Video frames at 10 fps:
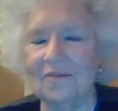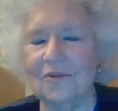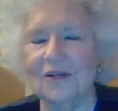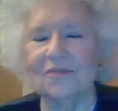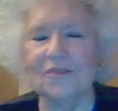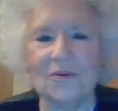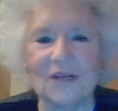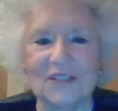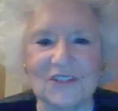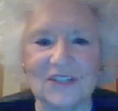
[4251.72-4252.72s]
wonderful
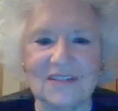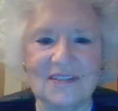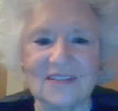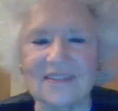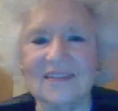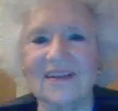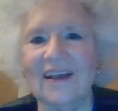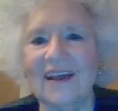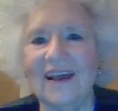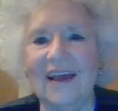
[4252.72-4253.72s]
questions
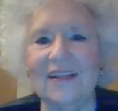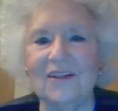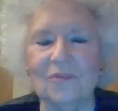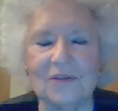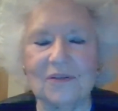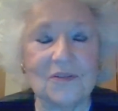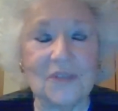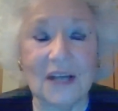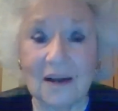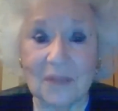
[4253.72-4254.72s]
and the wonderful
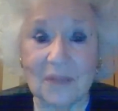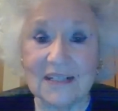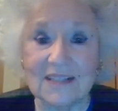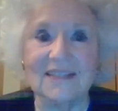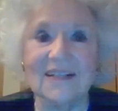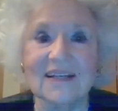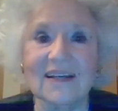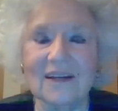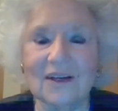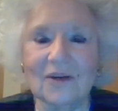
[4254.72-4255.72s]
comments
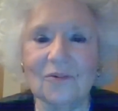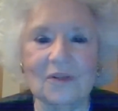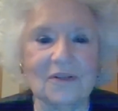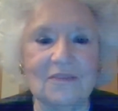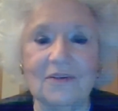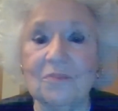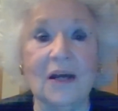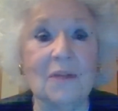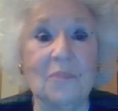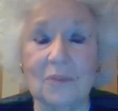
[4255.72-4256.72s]
will live in
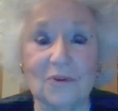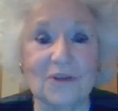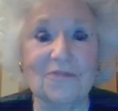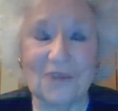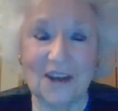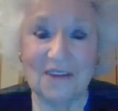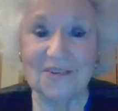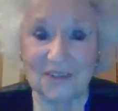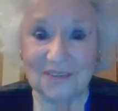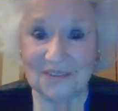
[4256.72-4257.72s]
my memory
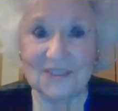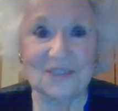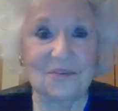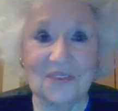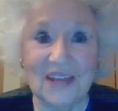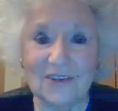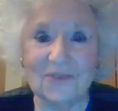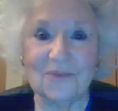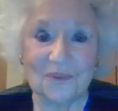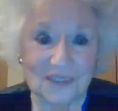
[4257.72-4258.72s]
forever. So thank
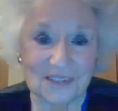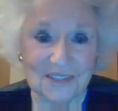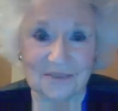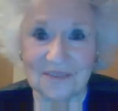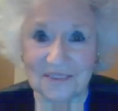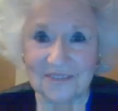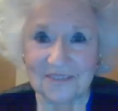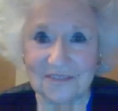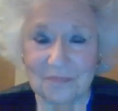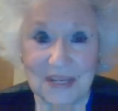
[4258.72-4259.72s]
you also
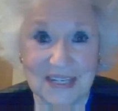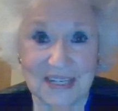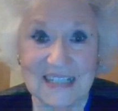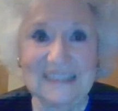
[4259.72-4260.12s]
from me.